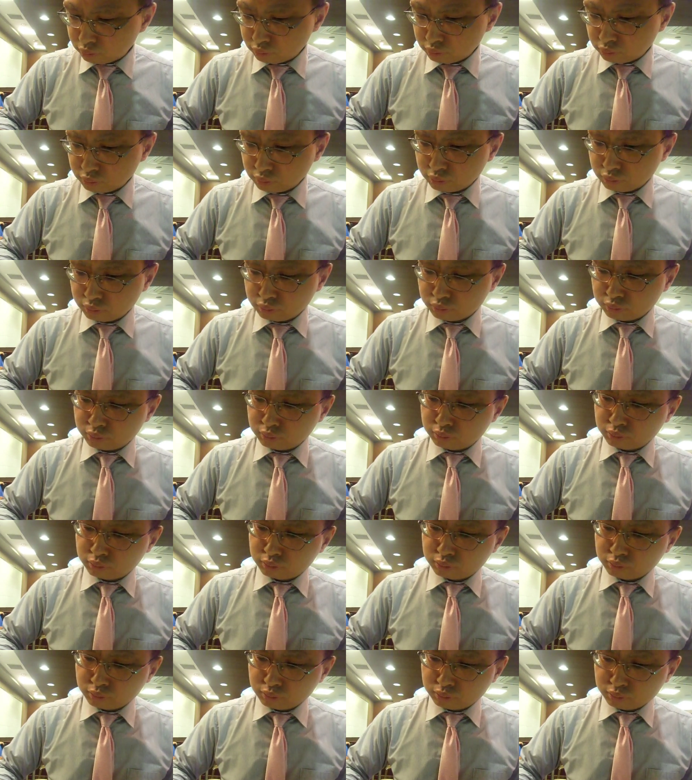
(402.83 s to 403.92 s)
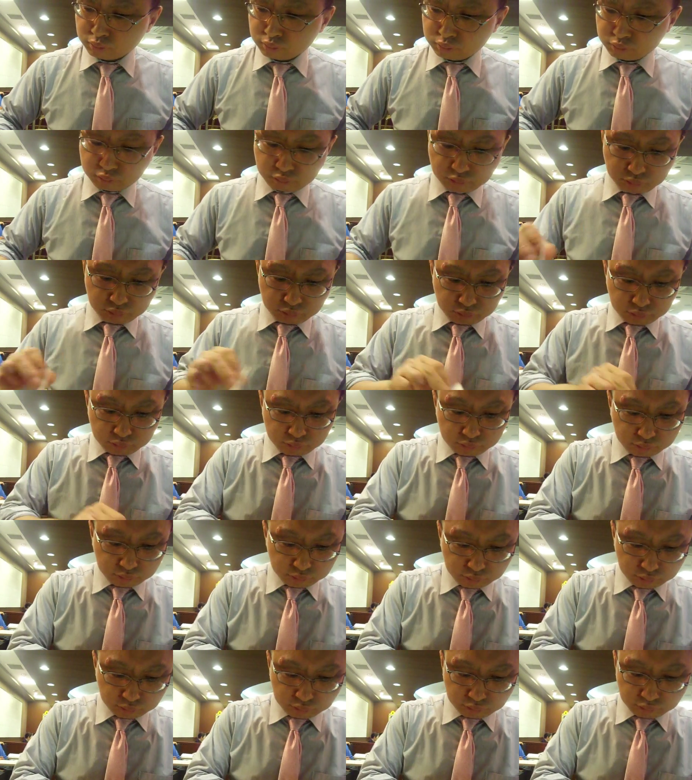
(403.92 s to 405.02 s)
dagger, AI
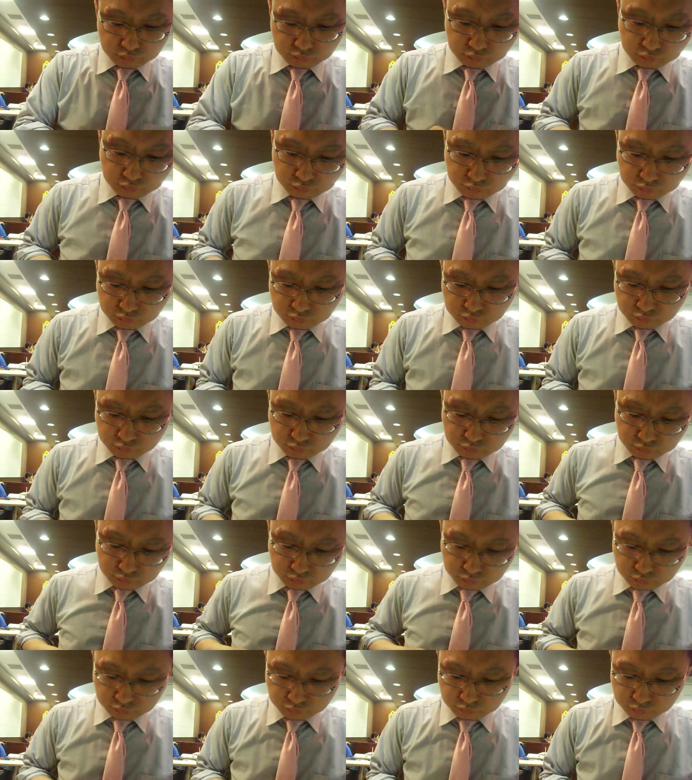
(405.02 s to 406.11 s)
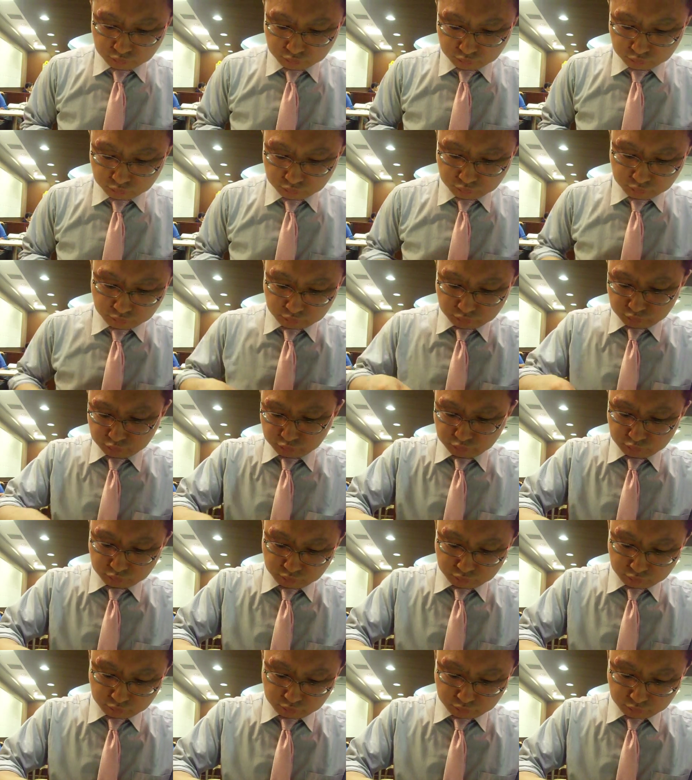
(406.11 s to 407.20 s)
plus, times
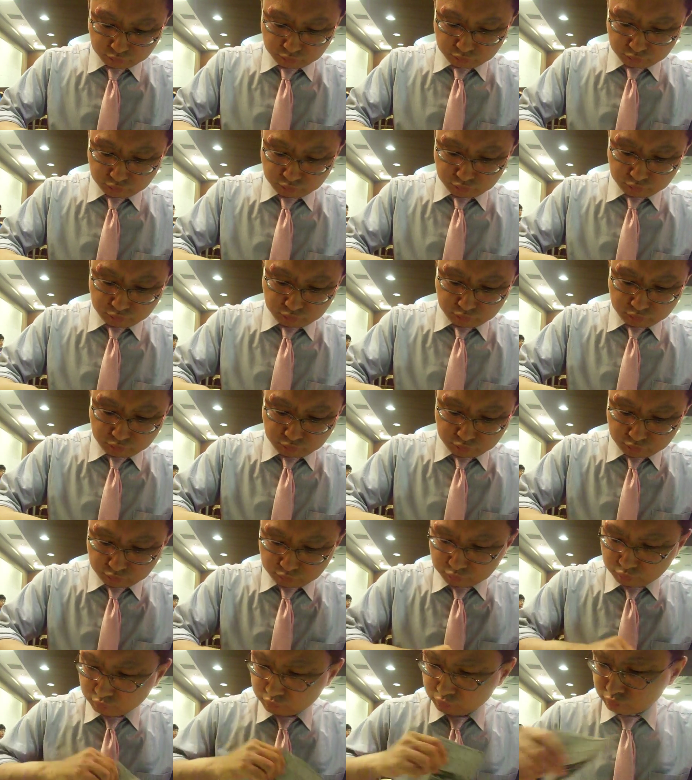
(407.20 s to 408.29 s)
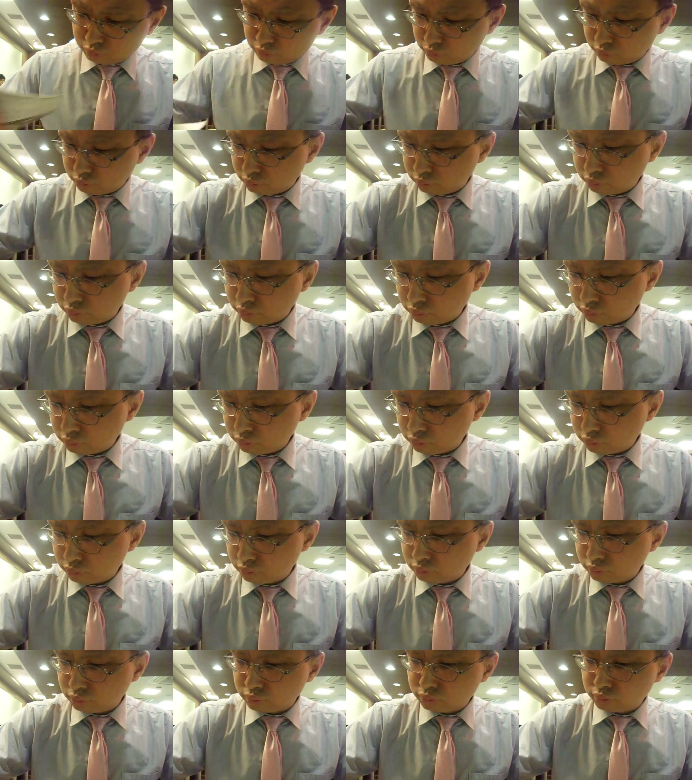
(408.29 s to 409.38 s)
psi star I
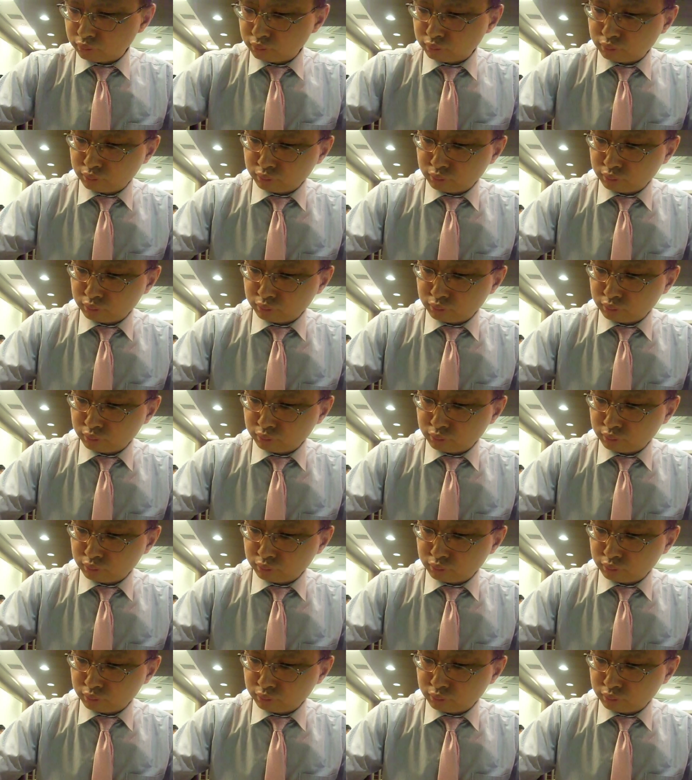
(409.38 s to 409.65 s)
of x.